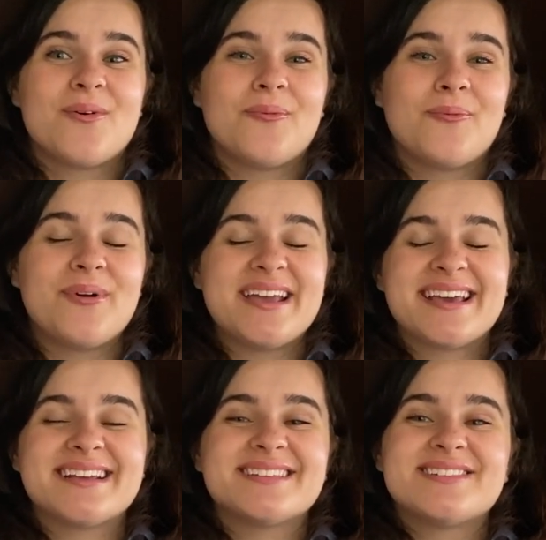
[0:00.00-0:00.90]
We
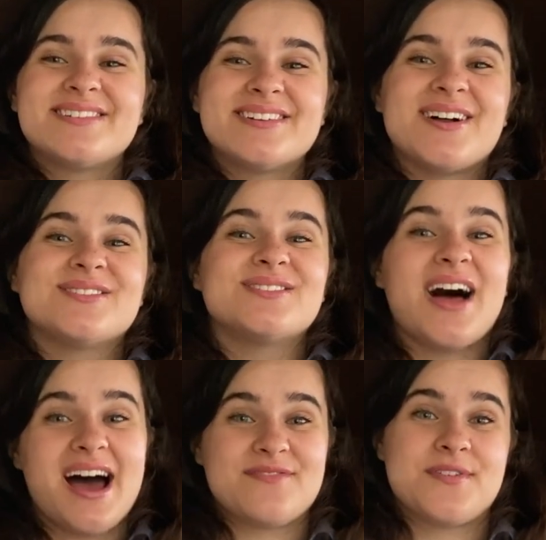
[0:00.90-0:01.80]
can learn a
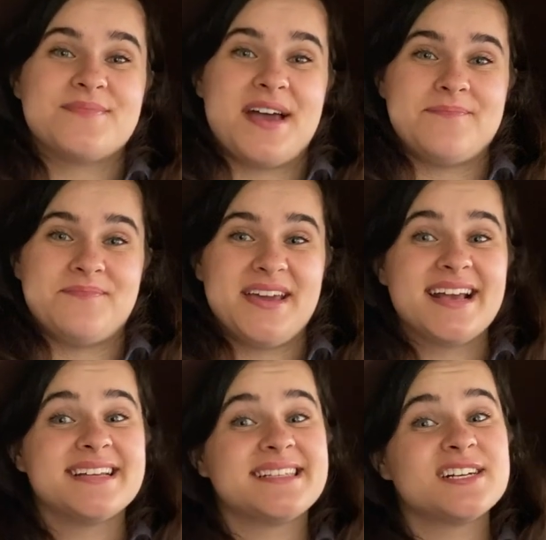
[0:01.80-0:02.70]
lot from them
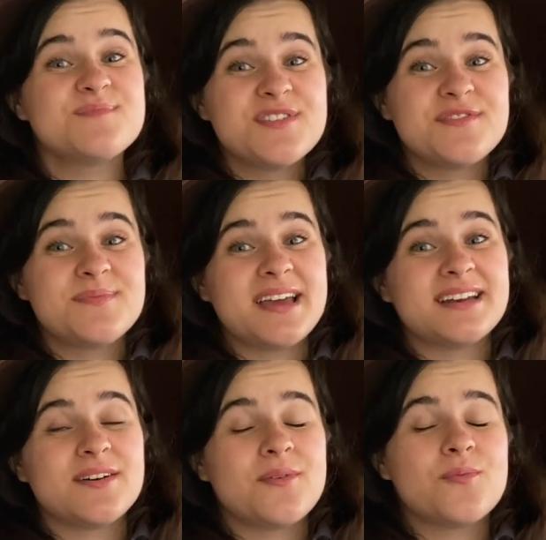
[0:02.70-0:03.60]
because their
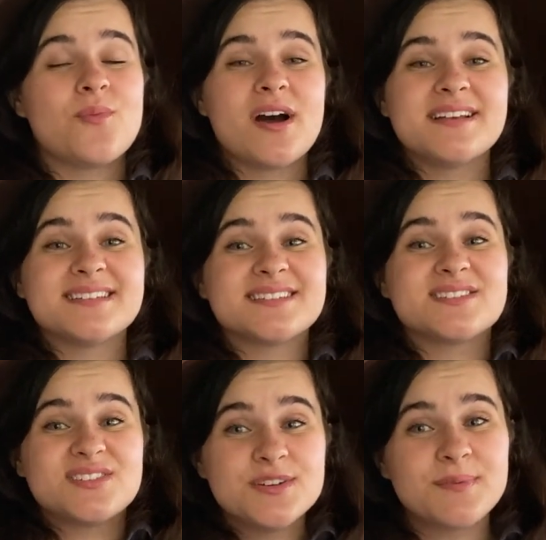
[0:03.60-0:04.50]
movement was
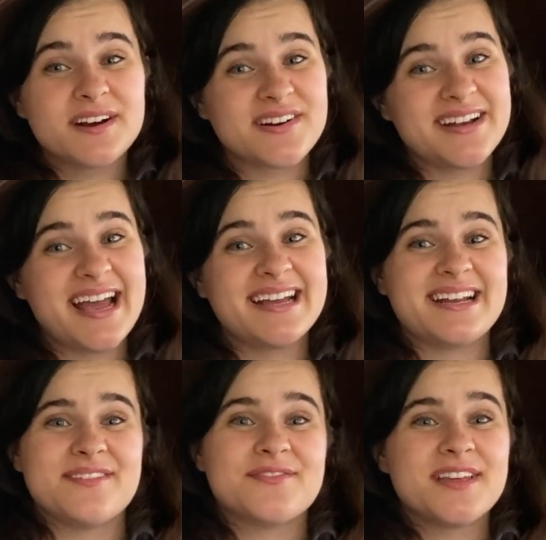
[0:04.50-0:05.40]
super
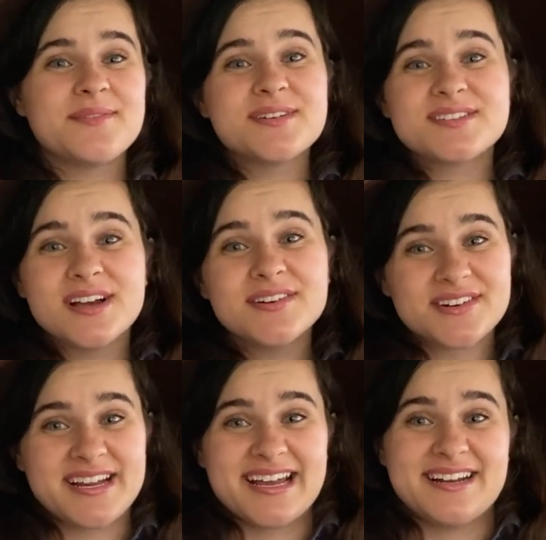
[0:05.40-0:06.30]
creative. They were so
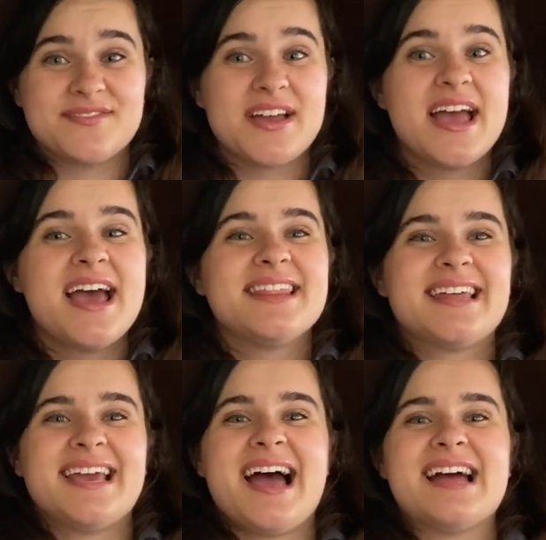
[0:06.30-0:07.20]
creative.
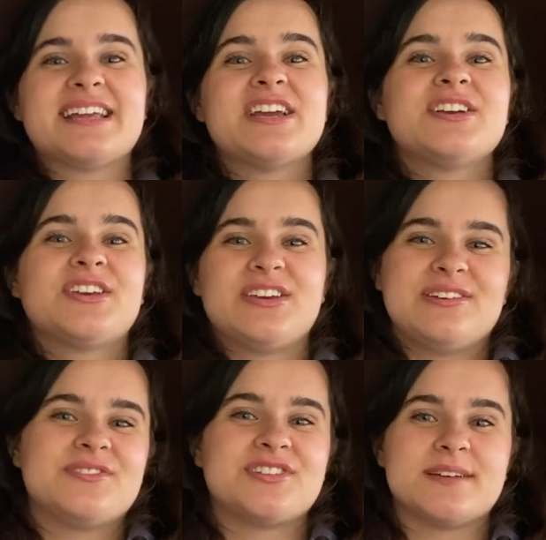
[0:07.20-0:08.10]
They had
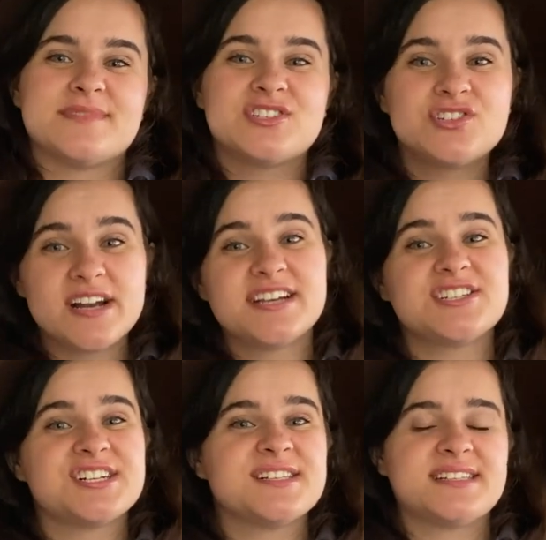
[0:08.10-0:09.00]
huge
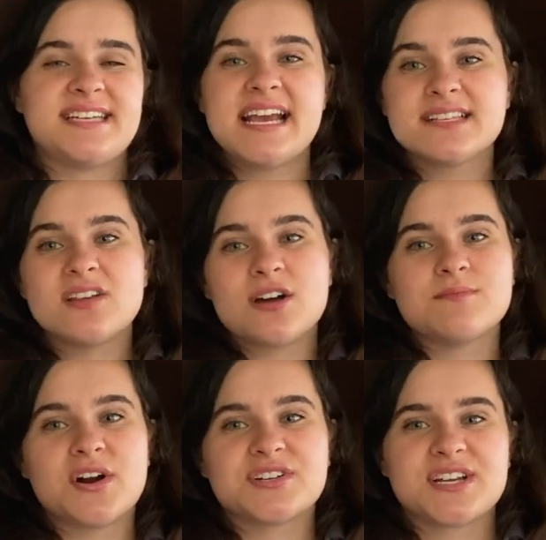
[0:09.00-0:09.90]
demonstrations, days-long
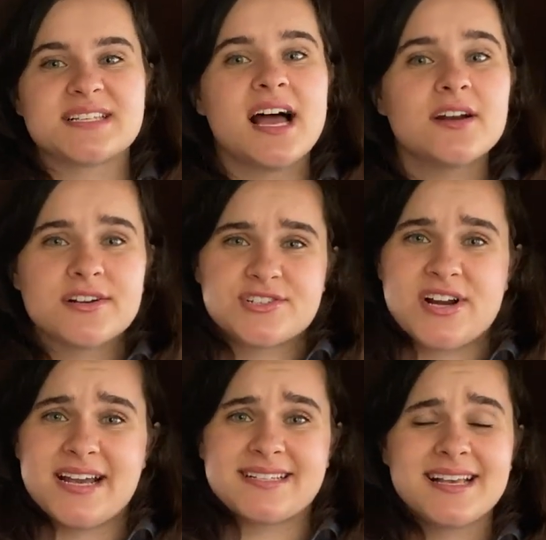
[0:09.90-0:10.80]
marches, hunger
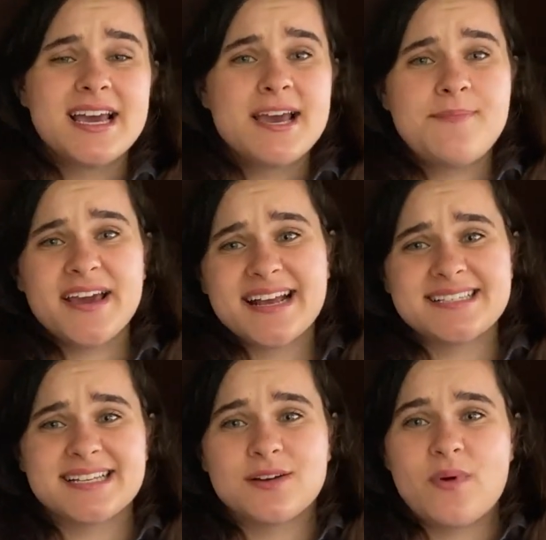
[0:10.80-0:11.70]
strikes, pickets
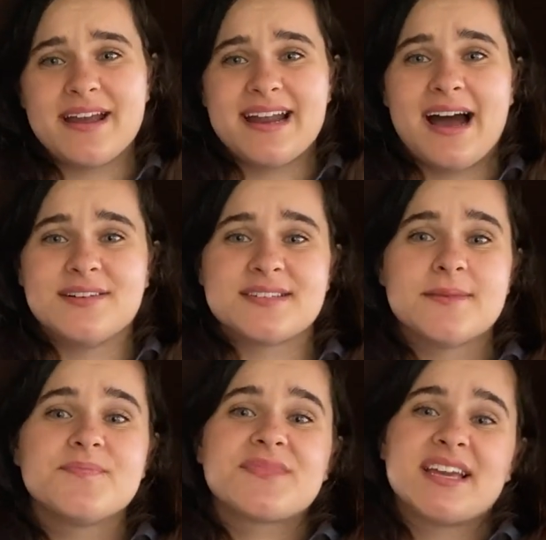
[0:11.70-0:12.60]
at the White House,
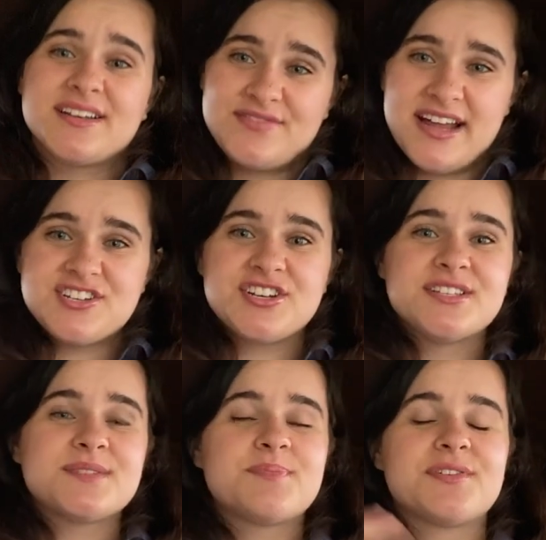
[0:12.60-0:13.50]

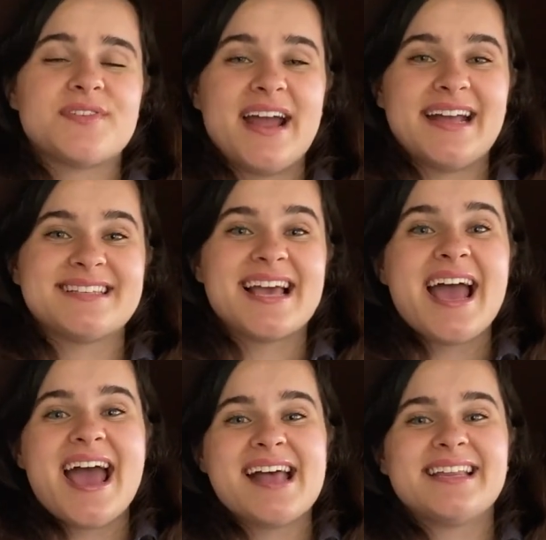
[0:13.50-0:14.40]
conventions, parades,
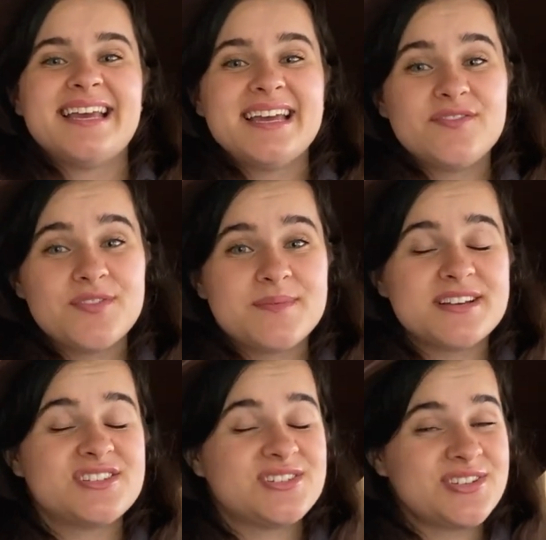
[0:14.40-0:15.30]
and the
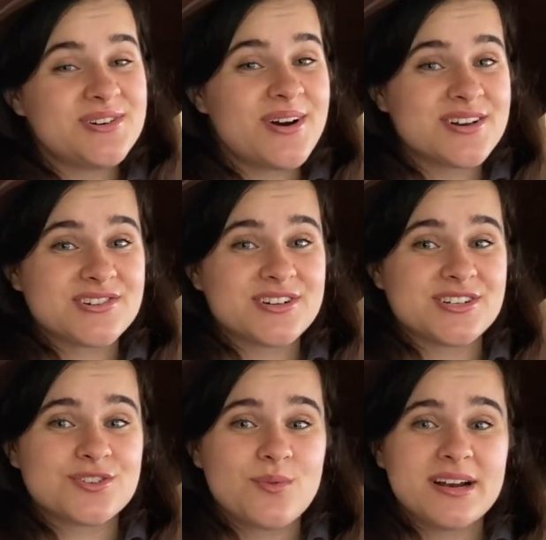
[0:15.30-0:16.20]
infamous
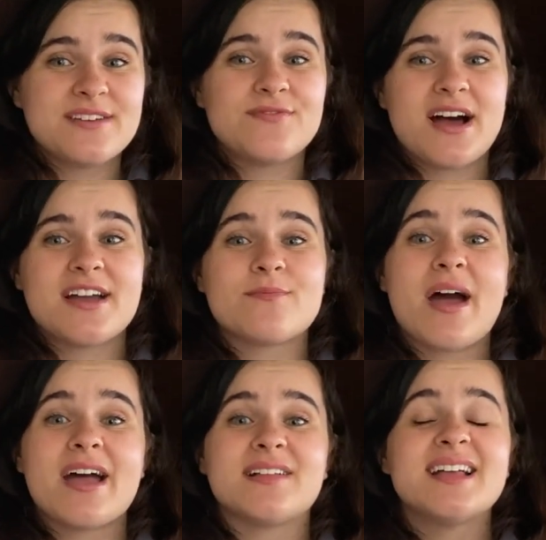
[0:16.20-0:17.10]

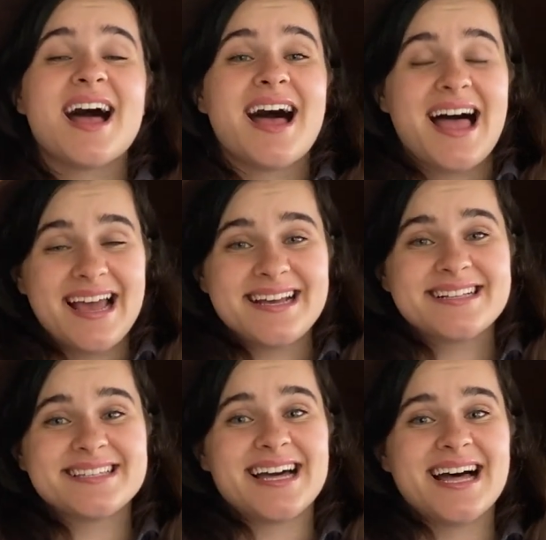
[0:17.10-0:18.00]
225-mile hike
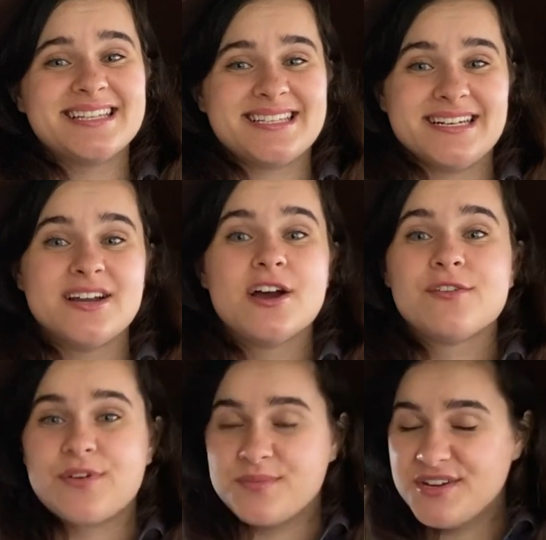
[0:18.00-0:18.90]
to the Hudson
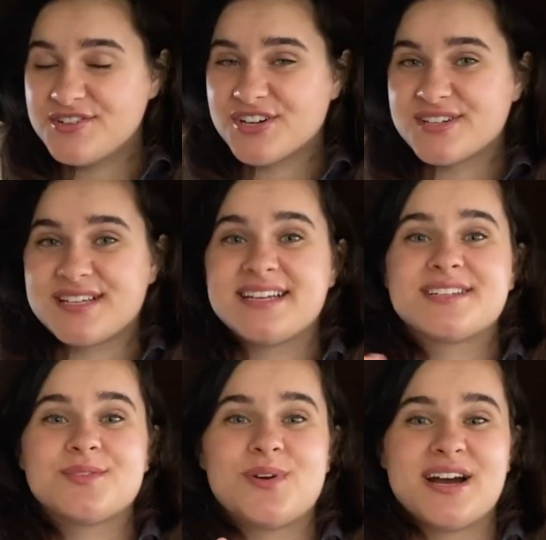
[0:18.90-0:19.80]
from New Jersey
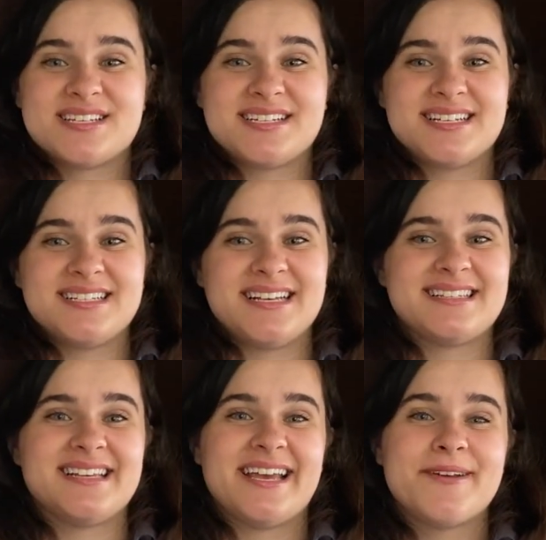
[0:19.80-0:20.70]
to Washington,
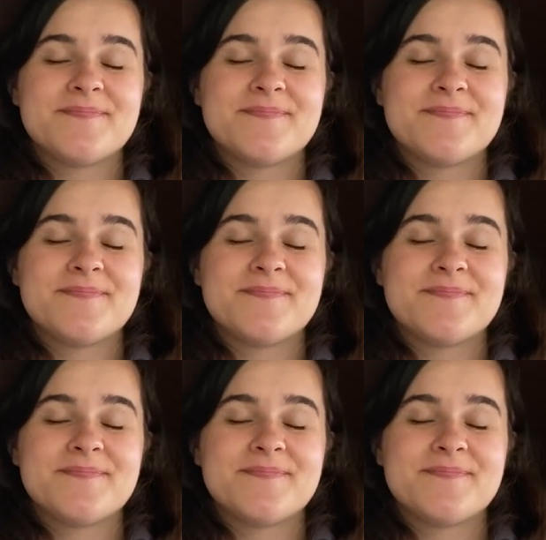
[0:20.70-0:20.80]
D.C.